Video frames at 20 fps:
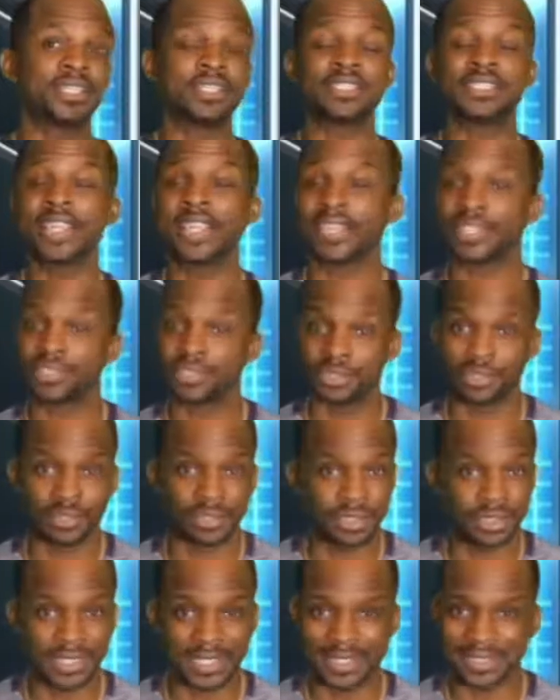it and take it
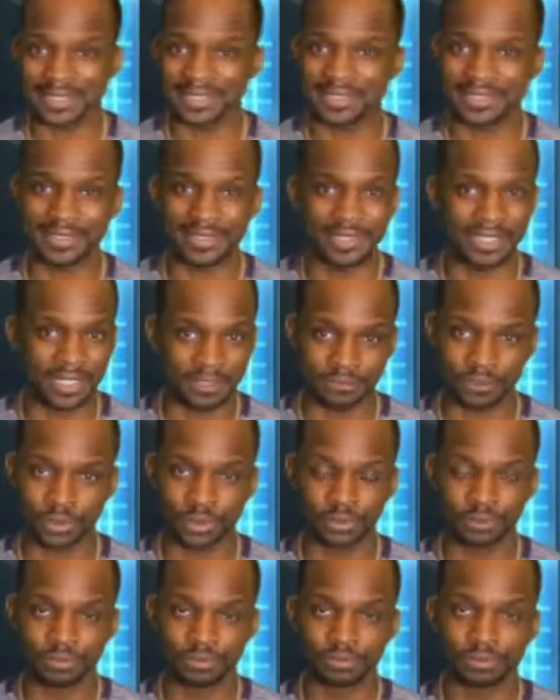to the next
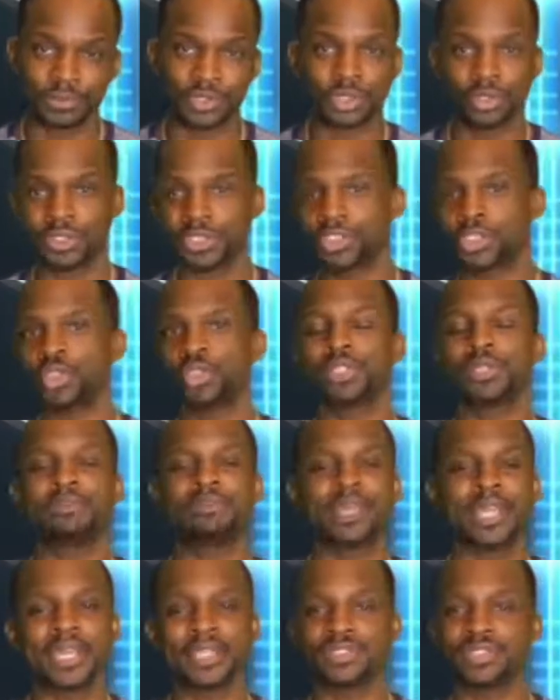level so that you
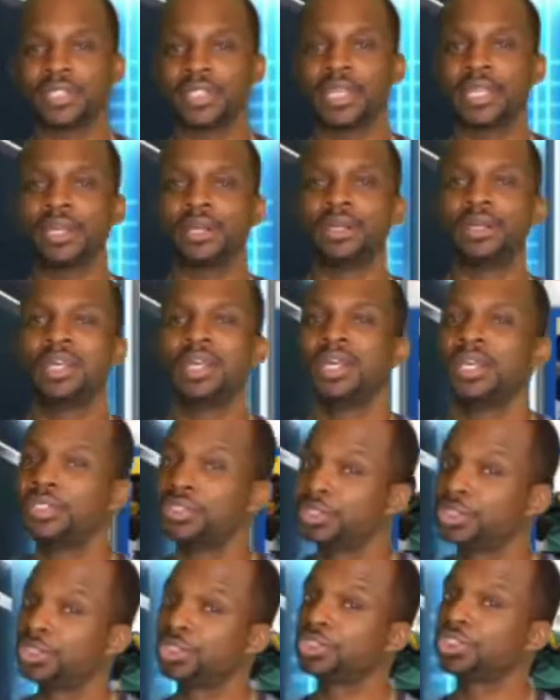can pass it down
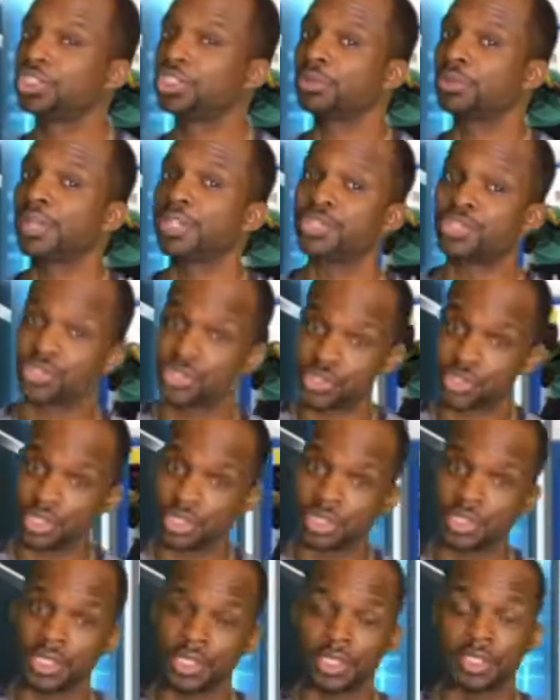to the generations
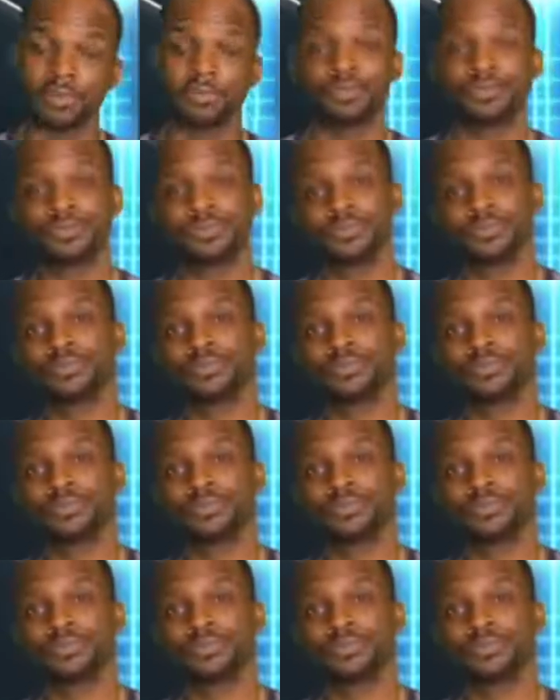to come.